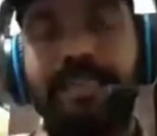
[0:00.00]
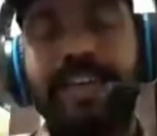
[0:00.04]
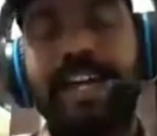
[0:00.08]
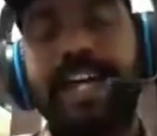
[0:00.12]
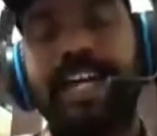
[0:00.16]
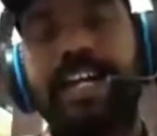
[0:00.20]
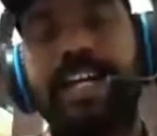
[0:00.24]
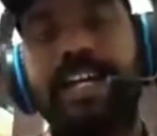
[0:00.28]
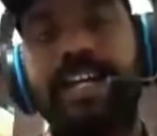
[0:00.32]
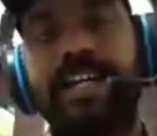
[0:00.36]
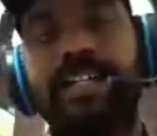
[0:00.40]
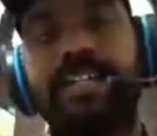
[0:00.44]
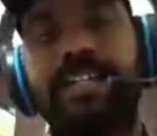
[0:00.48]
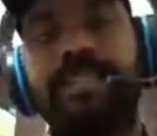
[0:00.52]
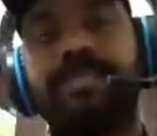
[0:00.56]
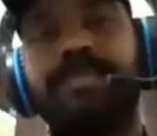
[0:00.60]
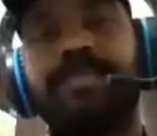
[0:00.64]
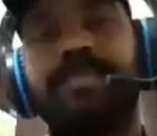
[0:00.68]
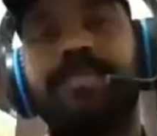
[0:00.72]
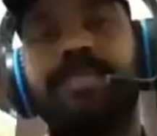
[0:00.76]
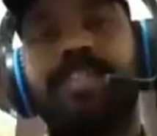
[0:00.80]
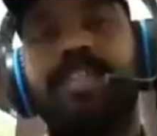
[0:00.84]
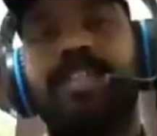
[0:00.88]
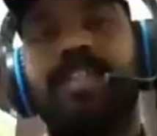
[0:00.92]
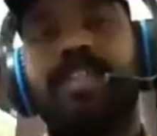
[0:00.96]
When
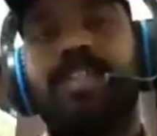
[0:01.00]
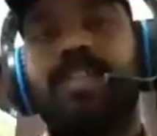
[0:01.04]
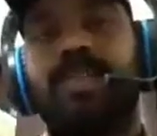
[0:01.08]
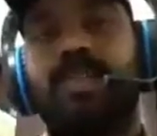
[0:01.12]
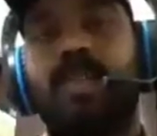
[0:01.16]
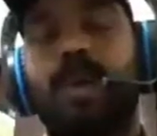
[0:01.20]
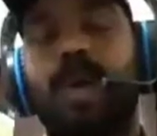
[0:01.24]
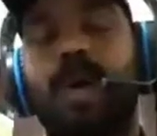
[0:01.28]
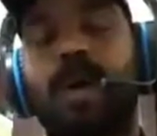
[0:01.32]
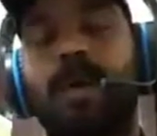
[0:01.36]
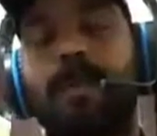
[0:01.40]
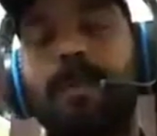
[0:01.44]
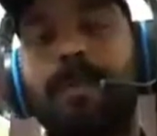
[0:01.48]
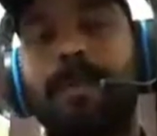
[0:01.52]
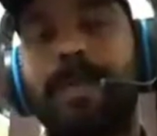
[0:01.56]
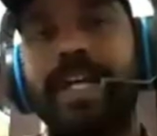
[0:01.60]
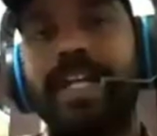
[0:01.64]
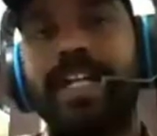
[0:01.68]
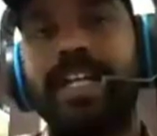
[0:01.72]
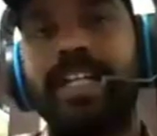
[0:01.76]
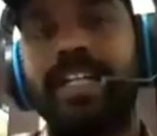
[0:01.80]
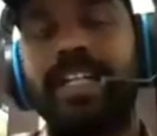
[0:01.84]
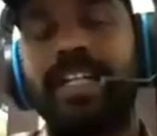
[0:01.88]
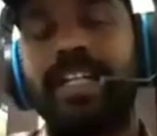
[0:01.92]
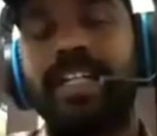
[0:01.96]

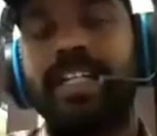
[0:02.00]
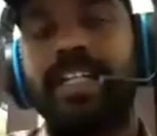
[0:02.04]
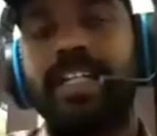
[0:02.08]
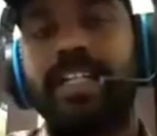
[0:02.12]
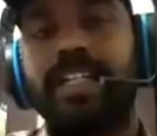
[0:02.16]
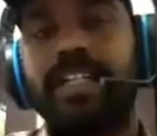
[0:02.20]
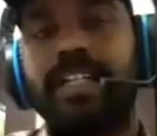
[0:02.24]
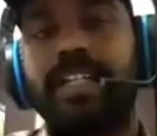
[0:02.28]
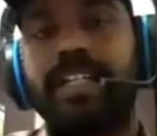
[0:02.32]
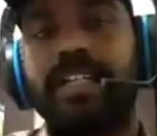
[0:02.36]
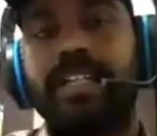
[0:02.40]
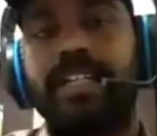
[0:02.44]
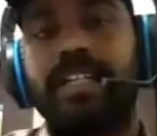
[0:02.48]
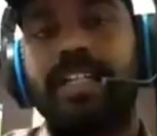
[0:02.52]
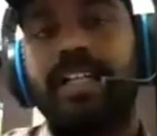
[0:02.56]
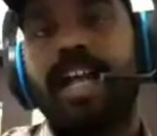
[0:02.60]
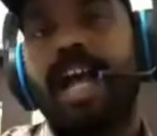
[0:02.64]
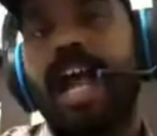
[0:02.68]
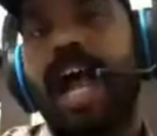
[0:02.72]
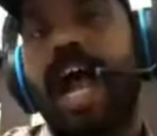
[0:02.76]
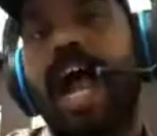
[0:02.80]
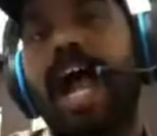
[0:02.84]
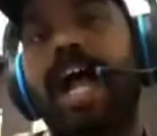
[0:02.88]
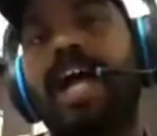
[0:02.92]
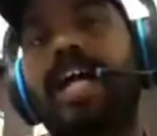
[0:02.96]
thrombin
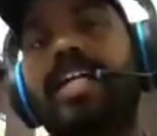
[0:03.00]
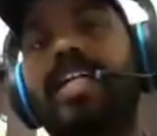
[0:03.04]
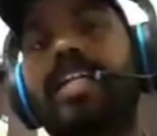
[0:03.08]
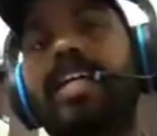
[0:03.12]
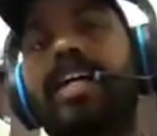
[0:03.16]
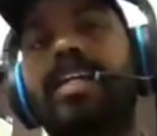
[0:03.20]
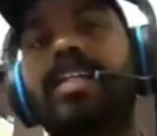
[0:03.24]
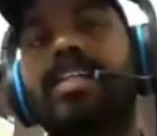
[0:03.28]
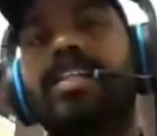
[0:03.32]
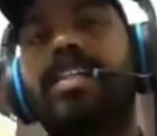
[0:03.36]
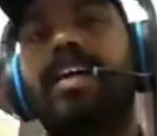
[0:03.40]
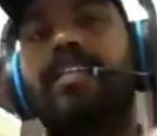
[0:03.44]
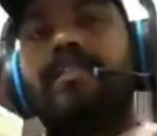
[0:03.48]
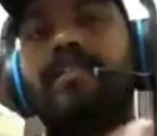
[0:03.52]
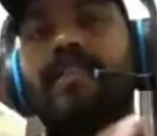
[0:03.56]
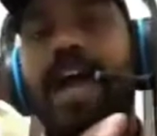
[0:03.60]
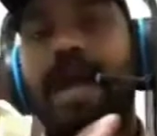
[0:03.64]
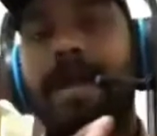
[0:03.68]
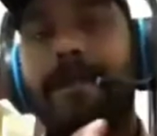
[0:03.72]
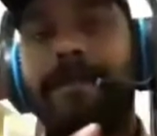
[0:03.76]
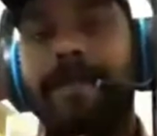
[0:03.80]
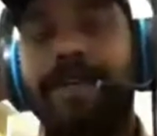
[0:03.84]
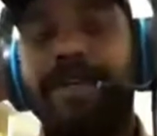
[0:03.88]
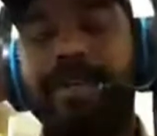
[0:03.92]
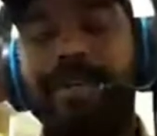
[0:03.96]
act on the
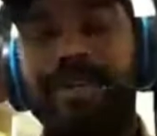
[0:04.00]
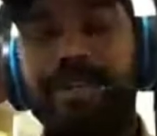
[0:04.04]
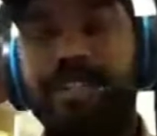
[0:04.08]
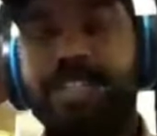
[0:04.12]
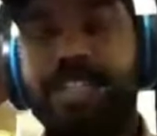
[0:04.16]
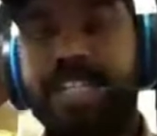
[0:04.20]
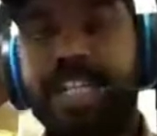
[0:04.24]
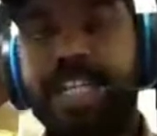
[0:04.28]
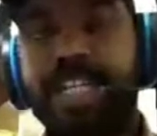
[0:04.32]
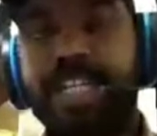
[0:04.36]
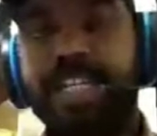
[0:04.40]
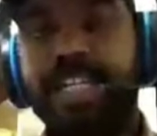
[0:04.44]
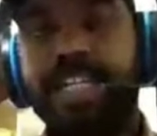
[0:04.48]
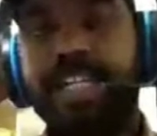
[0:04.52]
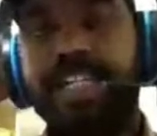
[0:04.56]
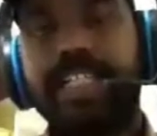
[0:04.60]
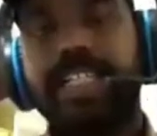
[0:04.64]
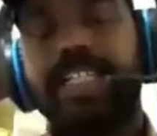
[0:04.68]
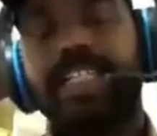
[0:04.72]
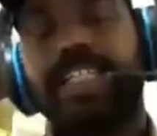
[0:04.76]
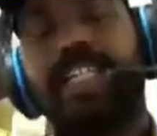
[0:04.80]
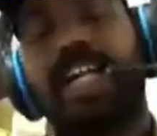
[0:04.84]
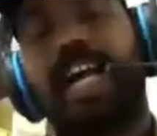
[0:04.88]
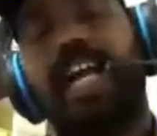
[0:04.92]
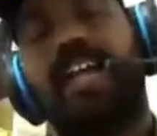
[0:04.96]
fibrinogen, it
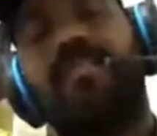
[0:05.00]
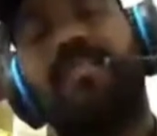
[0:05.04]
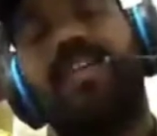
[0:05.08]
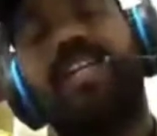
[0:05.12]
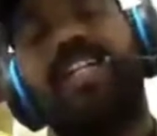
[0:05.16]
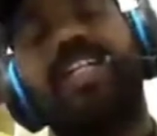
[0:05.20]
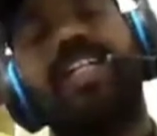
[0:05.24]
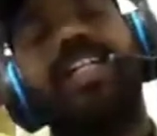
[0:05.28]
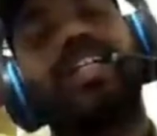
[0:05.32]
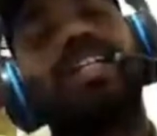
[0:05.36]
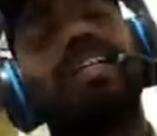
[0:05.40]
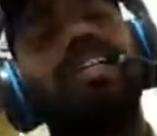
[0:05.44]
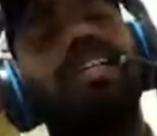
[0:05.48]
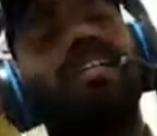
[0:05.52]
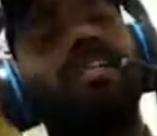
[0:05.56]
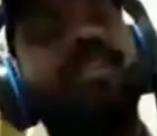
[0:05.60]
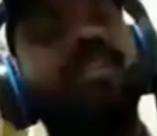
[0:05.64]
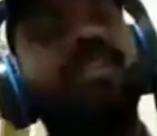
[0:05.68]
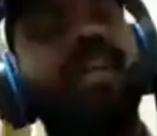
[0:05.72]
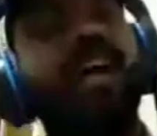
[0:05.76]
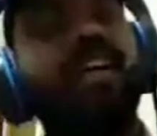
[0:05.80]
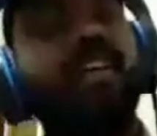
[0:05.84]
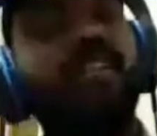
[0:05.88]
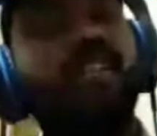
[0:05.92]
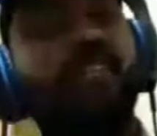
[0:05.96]
is converted into
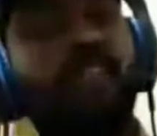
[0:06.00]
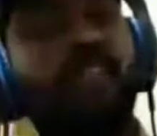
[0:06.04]
the